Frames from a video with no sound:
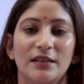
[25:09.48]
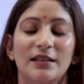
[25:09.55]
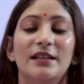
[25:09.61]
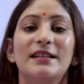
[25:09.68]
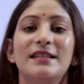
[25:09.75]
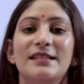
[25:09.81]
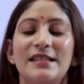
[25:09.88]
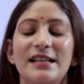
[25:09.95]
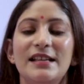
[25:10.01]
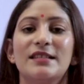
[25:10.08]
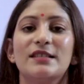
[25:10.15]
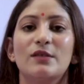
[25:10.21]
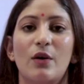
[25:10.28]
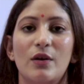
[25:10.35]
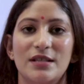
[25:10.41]
the
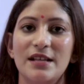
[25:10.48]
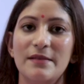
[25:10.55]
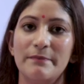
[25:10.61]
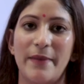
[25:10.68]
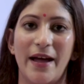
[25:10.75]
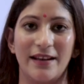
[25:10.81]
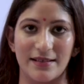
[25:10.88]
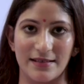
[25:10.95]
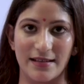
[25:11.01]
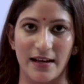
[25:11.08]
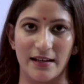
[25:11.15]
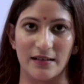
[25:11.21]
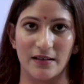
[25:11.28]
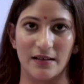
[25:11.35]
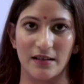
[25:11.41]
disease causing
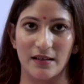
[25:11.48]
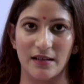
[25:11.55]
parasite